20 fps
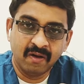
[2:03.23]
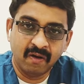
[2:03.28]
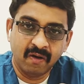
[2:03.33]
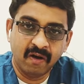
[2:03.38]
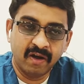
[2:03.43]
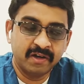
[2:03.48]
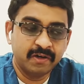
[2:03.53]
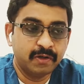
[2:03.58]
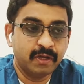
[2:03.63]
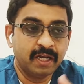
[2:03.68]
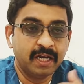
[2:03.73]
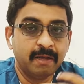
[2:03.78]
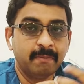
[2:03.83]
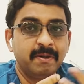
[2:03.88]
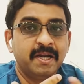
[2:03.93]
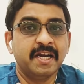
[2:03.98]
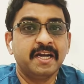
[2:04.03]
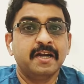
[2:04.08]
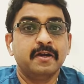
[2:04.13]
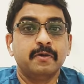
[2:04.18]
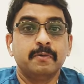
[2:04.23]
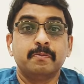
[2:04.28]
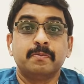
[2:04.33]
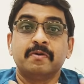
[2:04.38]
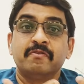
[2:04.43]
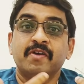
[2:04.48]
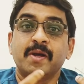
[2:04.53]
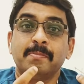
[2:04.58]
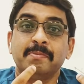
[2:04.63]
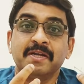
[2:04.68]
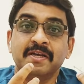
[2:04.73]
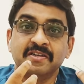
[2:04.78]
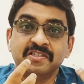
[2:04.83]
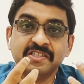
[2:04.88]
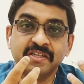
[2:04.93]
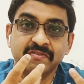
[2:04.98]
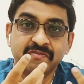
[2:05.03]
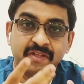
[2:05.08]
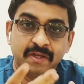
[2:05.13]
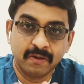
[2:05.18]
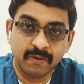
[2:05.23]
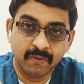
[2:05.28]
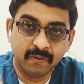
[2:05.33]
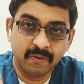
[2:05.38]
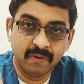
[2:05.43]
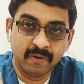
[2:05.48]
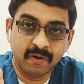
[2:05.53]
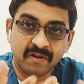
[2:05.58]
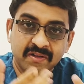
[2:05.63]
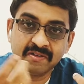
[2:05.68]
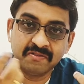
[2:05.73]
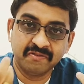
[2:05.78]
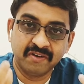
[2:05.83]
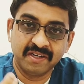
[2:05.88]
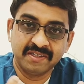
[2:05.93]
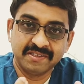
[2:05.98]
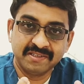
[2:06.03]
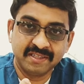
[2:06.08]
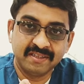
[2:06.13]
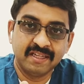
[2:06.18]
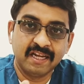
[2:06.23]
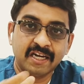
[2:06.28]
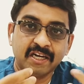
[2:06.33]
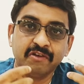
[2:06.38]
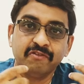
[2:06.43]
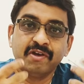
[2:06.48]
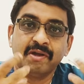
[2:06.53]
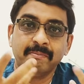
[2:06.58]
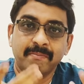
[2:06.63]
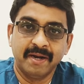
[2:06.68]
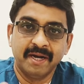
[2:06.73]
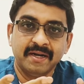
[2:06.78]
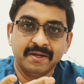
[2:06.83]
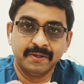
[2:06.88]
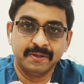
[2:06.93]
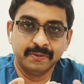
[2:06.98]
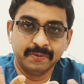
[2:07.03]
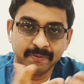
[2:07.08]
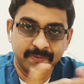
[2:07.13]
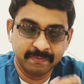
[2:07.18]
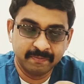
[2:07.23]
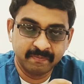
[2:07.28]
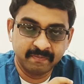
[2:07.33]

or inability to probably achieve the goal or the function that you were meant to.